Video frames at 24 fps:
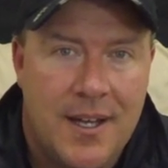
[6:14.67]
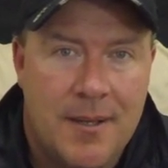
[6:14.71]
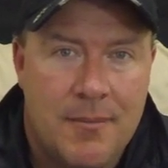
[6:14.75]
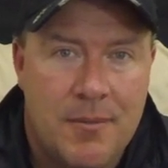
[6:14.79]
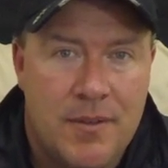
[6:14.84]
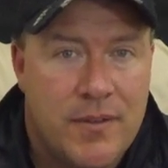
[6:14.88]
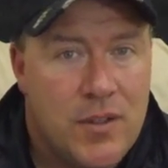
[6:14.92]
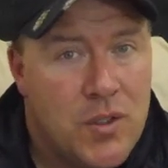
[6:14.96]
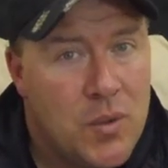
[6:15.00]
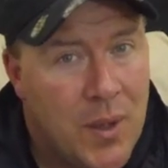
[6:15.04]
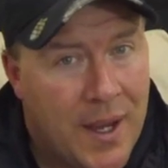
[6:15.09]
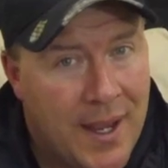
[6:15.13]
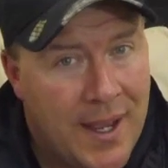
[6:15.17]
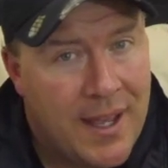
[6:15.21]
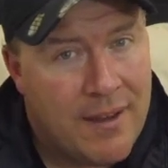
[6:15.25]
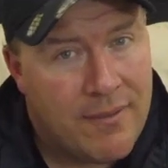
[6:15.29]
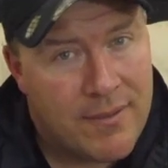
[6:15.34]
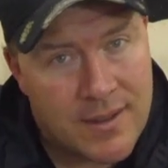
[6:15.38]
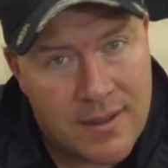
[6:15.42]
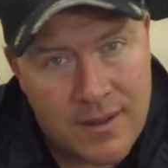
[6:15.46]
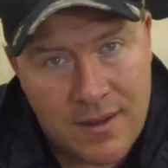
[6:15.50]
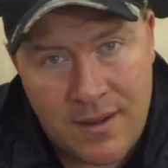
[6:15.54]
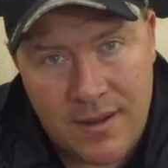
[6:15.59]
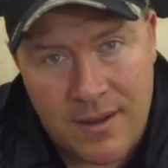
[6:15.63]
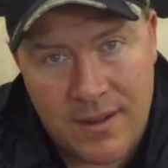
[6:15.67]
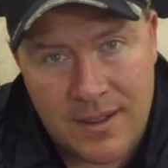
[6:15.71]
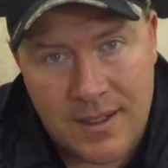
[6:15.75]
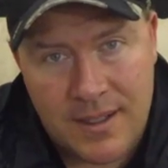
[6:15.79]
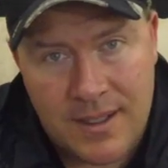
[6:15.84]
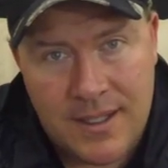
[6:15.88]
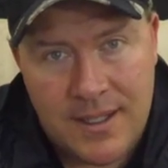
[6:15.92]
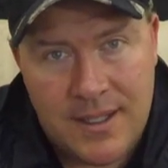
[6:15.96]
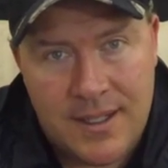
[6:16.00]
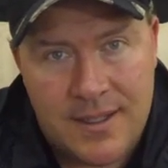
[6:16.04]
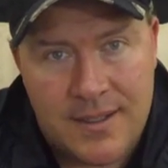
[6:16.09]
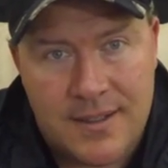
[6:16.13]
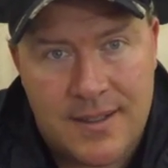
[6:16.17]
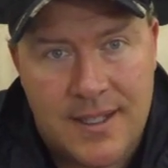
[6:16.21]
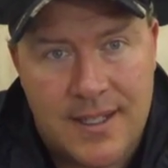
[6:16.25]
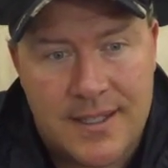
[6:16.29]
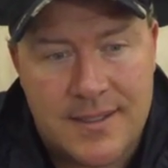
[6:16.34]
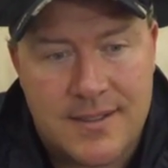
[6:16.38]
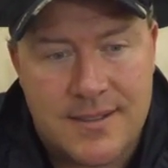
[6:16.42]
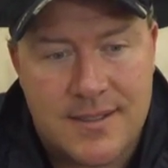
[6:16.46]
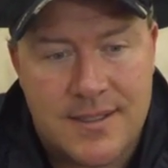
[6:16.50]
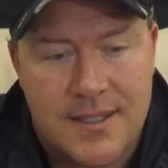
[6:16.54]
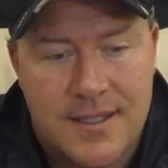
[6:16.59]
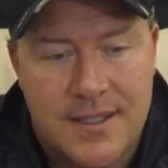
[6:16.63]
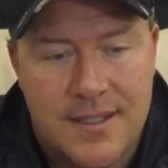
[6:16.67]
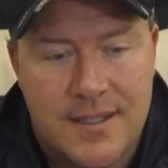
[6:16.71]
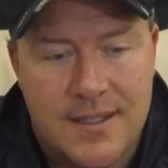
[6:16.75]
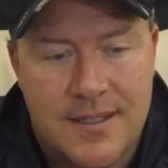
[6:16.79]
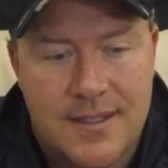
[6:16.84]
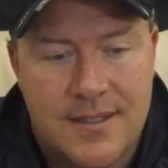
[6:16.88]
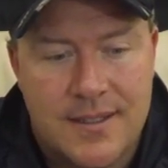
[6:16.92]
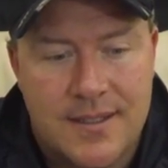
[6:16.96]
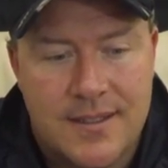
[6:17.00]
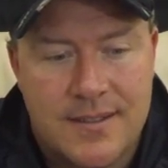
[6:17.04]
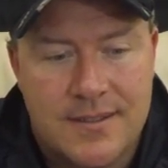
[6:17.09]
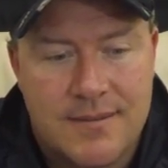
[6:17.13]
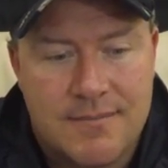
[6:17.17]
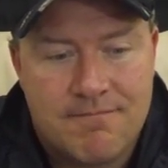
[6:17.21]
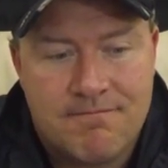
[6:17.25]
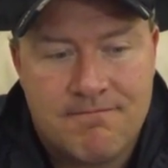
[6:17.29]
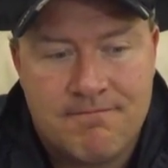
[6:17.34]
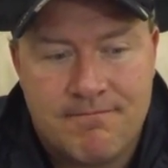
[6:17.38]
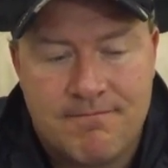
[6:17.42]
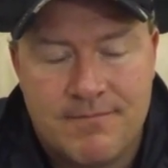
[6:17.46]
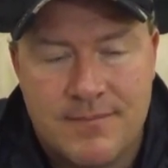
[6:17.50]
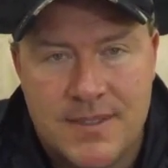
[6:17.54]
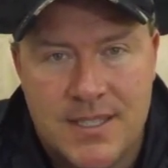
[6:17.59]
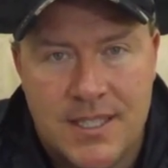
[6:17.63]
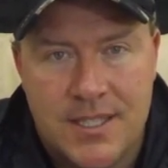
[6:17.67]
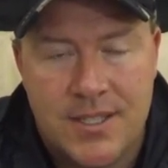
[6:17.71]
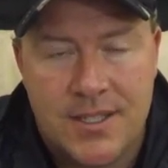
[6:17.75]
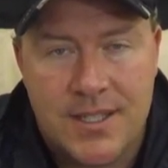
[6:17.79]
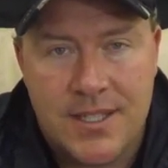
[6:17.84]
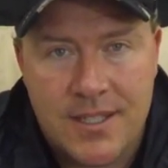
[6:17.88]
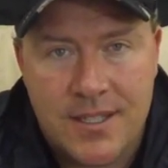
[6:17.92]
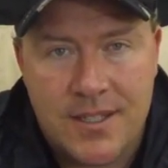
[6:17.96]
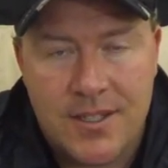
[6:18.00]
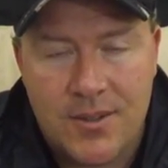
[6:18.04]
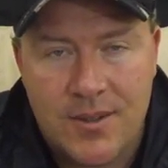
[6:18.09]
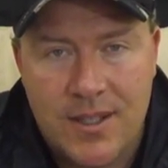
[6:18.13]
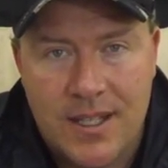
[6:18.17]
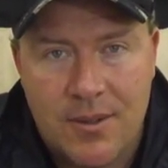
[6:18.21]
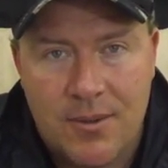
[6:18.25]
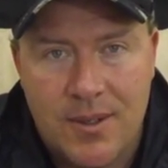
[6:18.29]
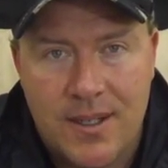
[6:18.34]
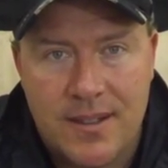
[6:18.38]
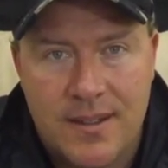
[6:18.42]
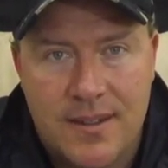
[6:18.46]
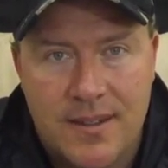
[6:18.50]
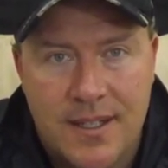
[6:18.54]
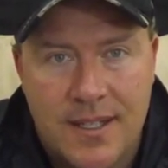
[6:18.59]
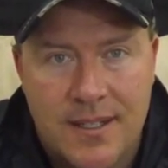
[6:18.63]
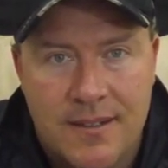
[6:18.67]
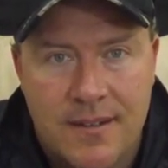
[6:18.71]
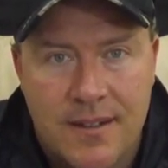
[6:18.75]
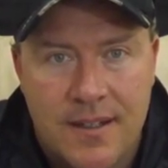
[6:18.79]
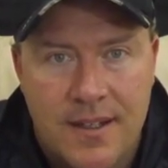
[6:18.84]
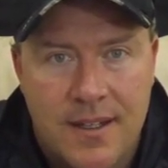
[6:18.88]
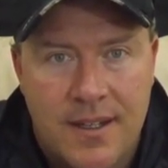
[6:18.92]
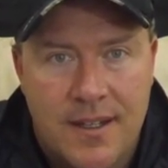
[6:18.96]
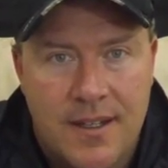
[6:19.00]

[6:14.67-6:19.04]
If you have a dog that's that you need to do that with, then